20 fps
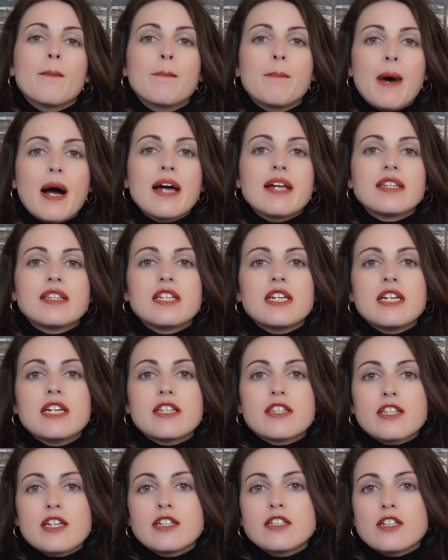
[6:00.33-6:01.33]
But the
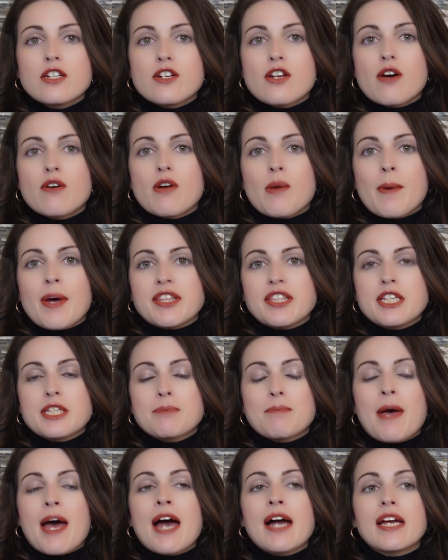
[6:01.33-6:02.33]
thing to note about this
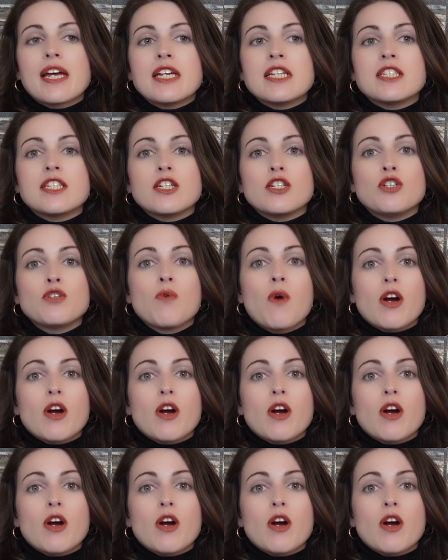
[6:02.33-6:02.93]
bag is that you